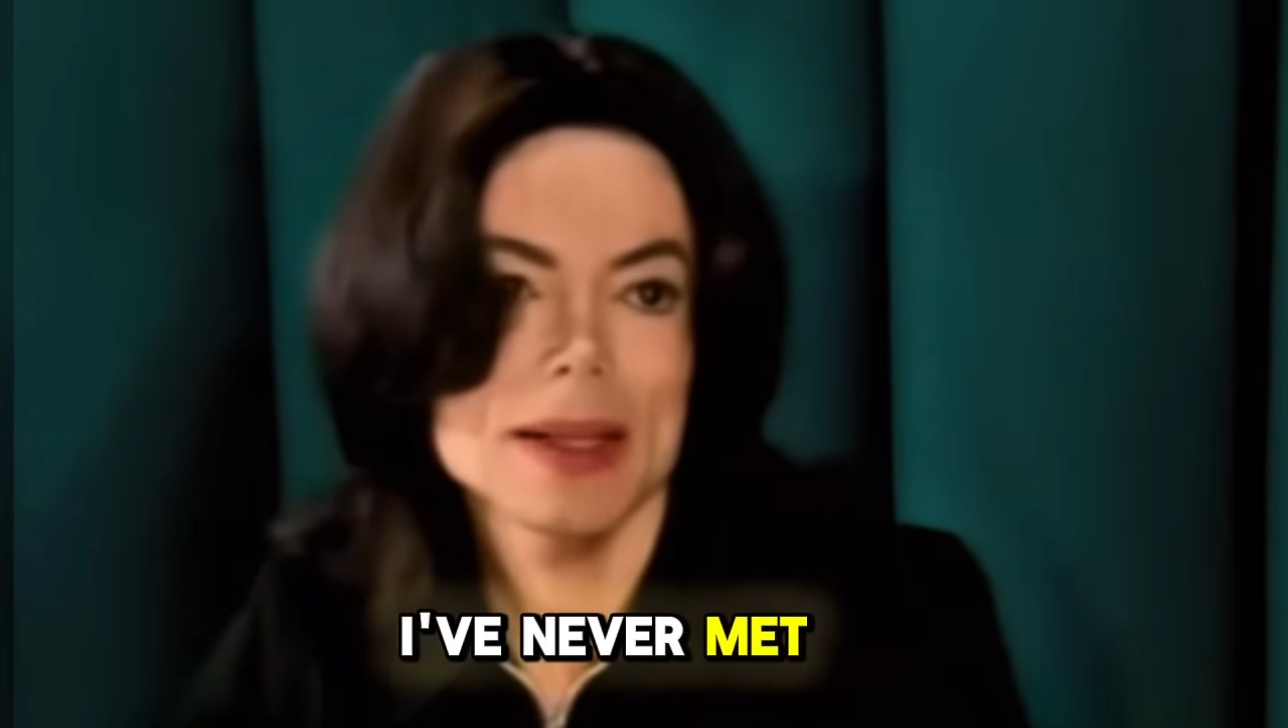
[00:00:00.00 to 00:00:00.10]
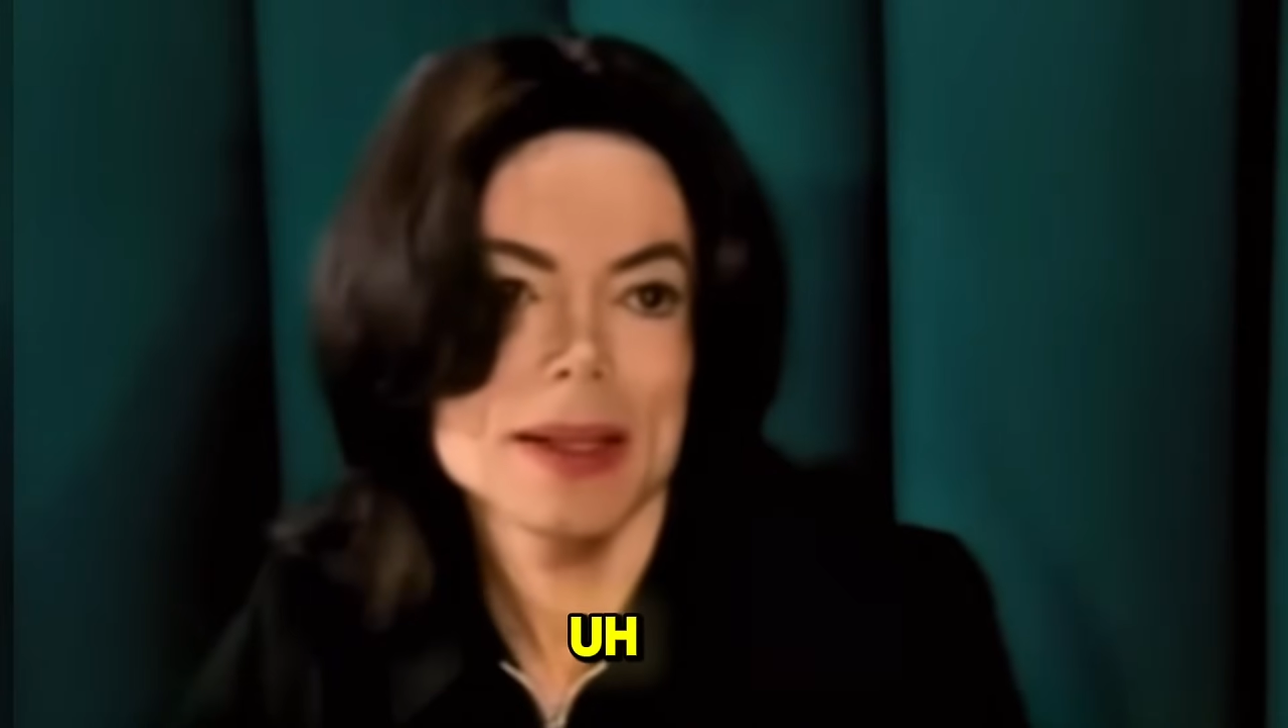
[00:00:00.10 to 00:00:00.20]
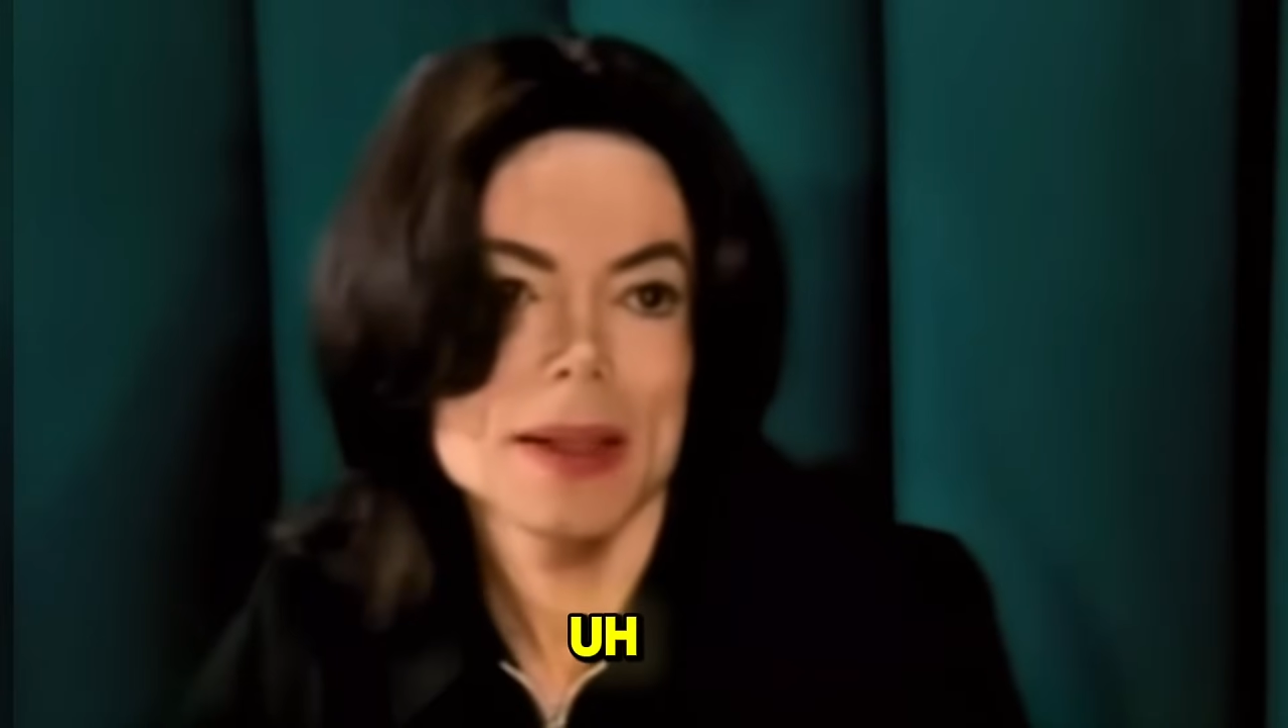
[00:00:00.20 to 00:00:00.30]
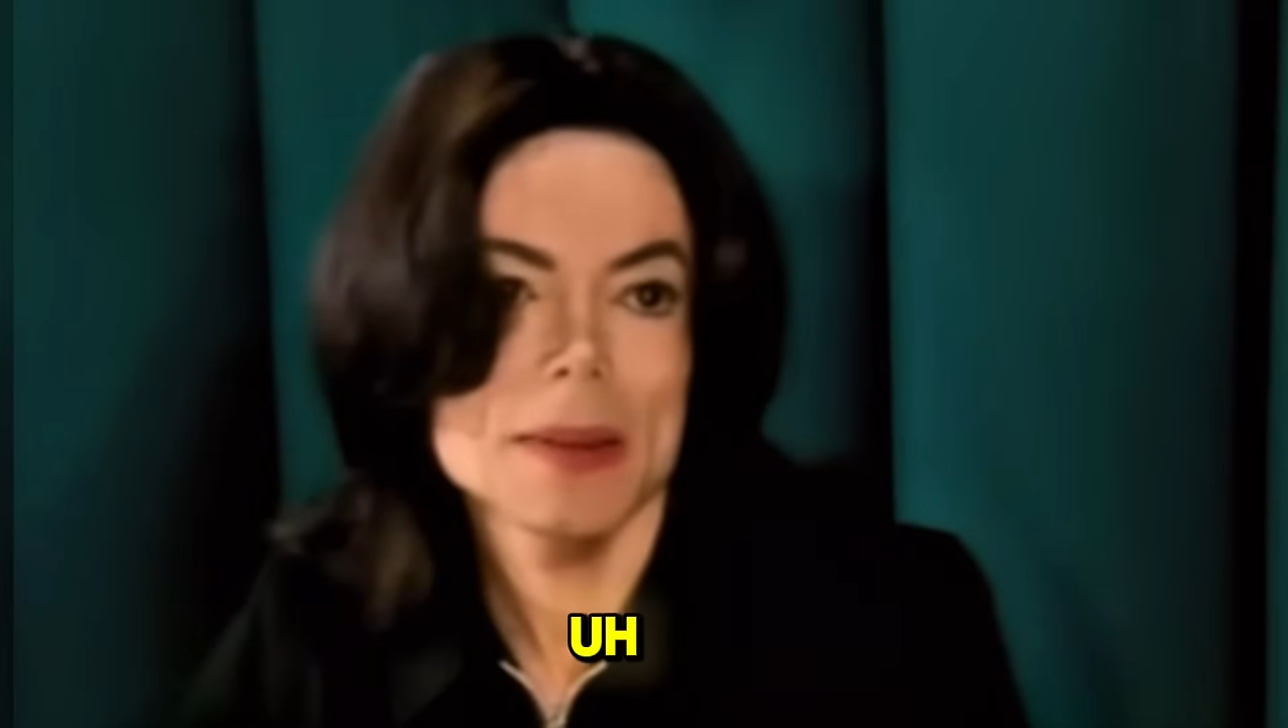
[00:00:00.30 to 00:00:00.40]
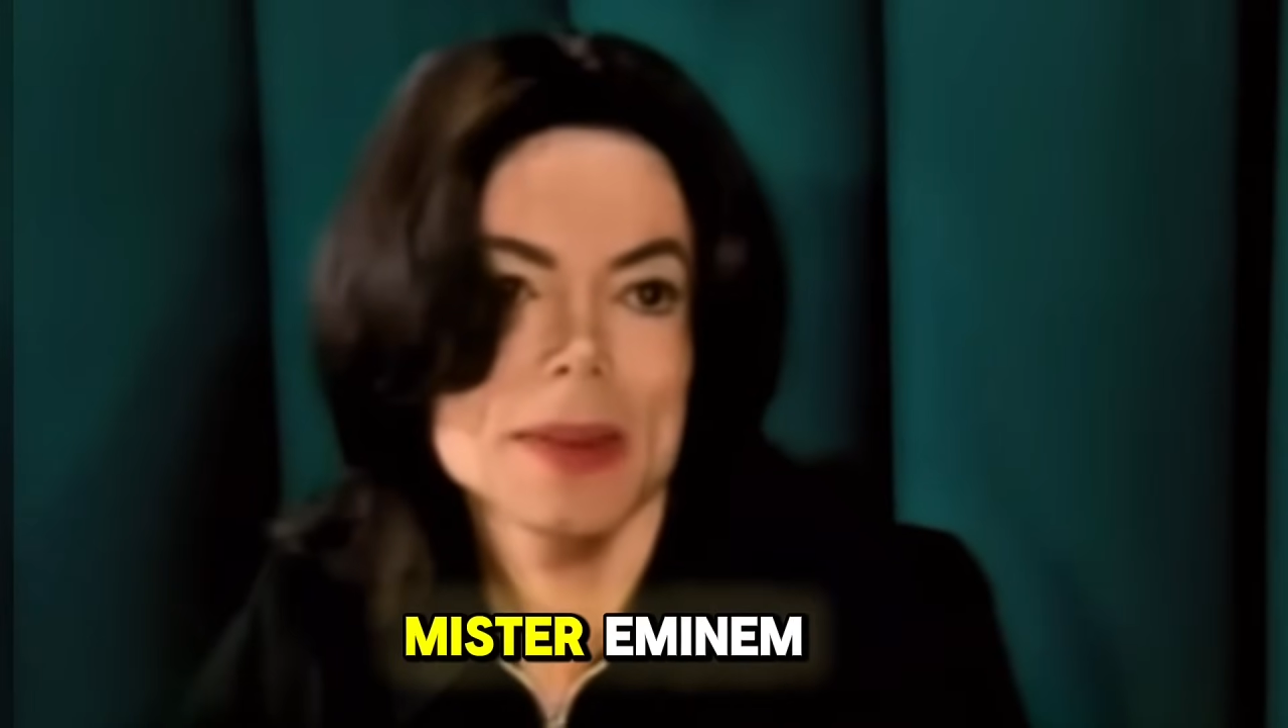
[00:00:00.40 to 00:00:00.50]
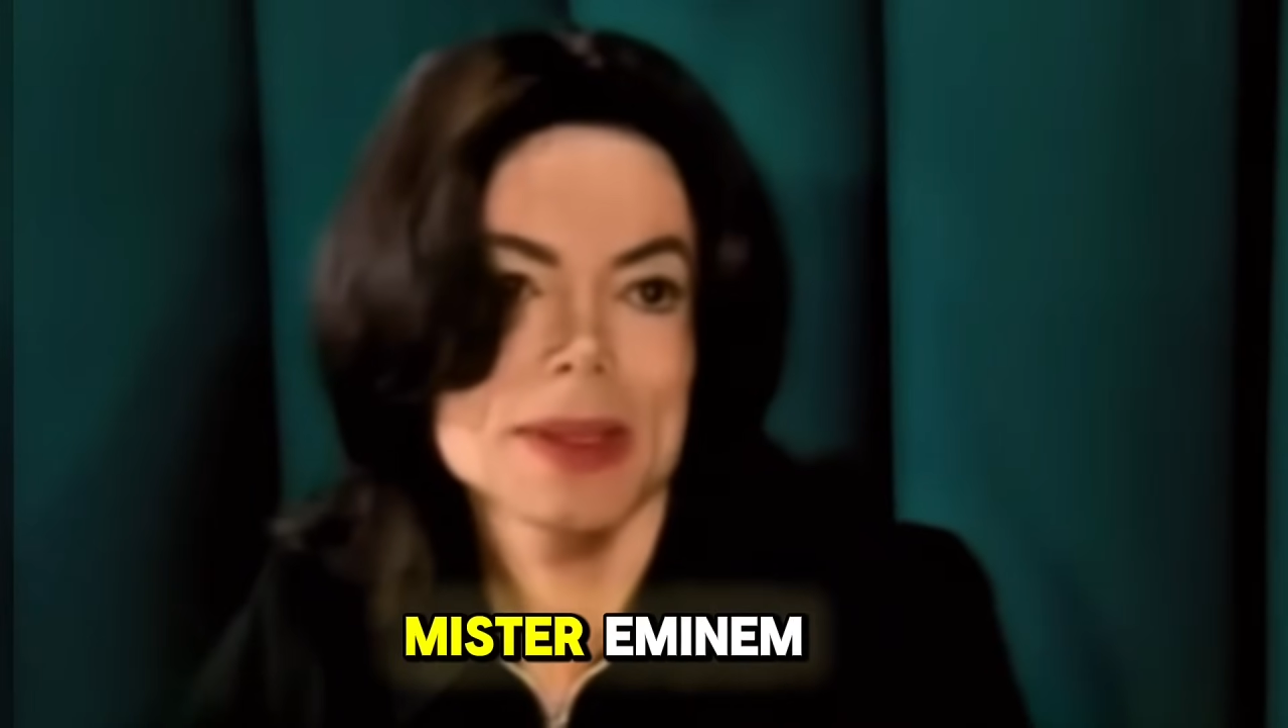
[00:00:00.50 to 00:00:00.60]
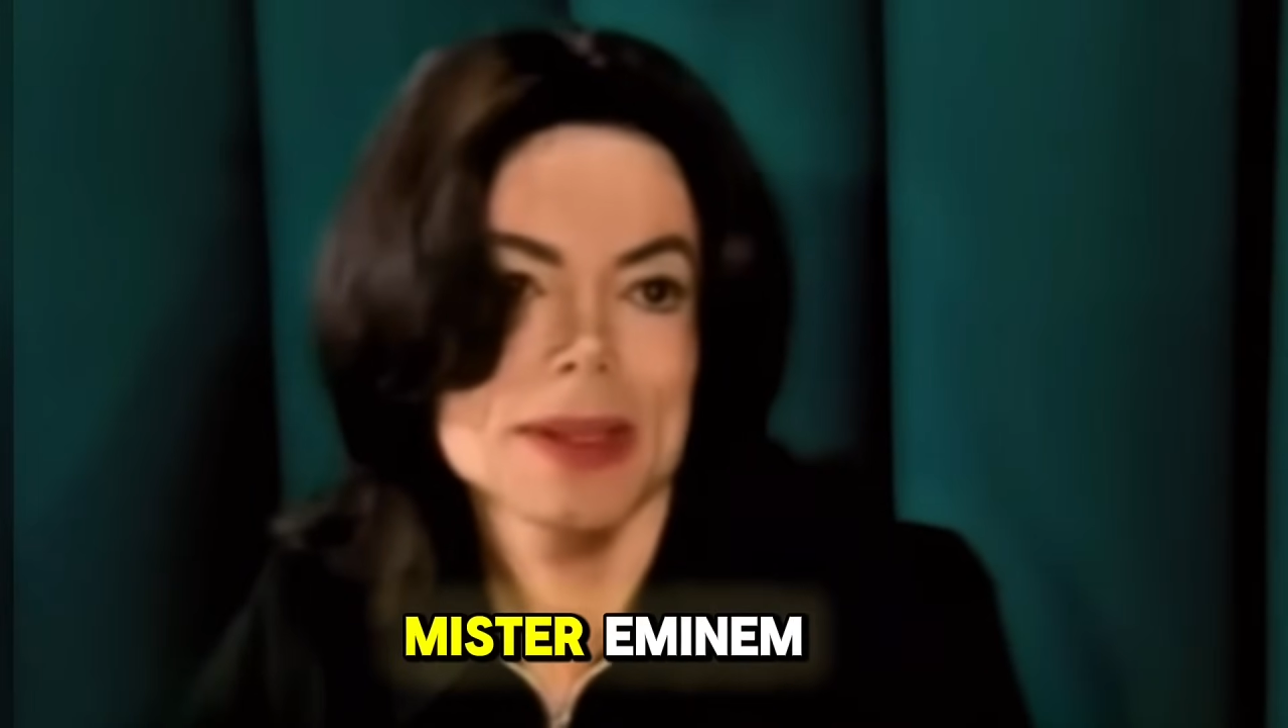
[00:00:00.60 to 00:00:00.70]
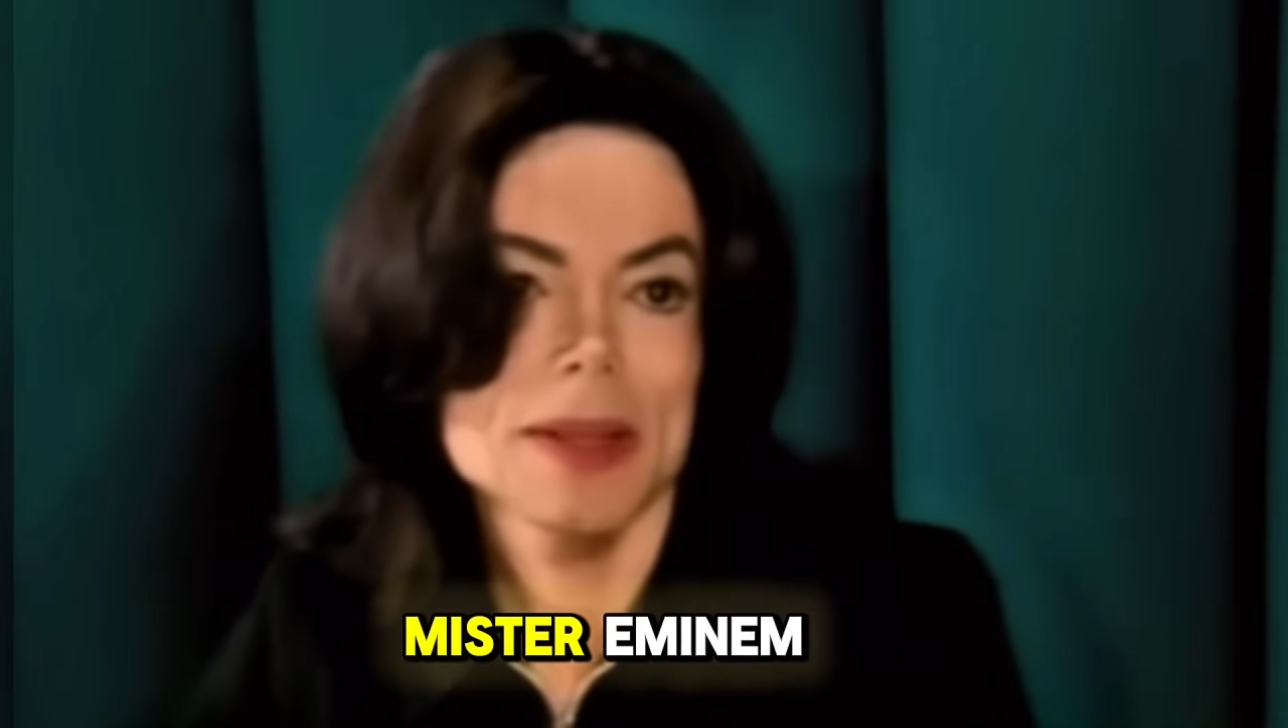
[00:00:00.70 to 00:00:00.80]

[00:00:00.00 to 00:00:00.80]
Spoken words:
Mr.